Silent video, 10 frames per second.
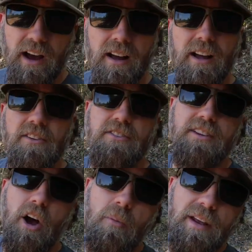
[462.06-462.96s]
dock.
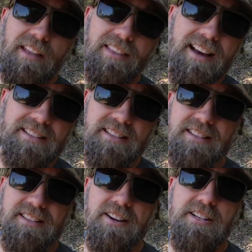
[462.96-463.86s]
So many things in
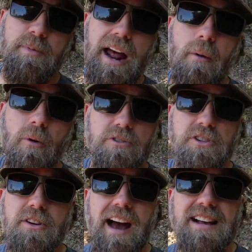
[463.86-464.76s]
this series, but I
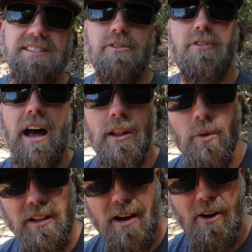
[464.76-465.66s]
want you guys to
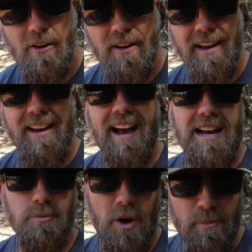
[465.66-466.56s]
follow along
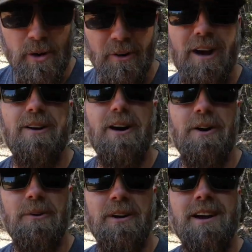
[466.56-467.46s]
as we build our
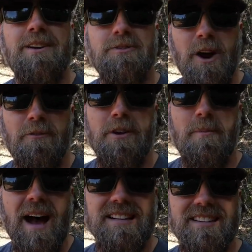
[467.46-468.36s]
own trophy
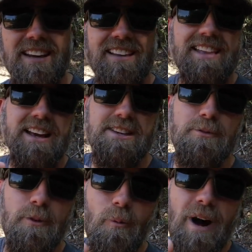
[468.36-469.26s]
bass lake. Thank
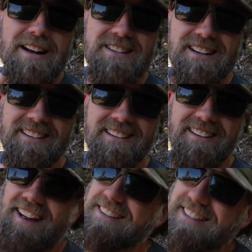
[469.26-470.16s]
you for watching,
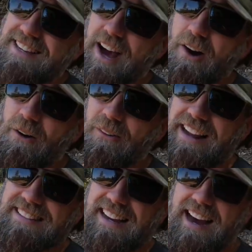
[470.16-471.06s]
and I'll see y'all next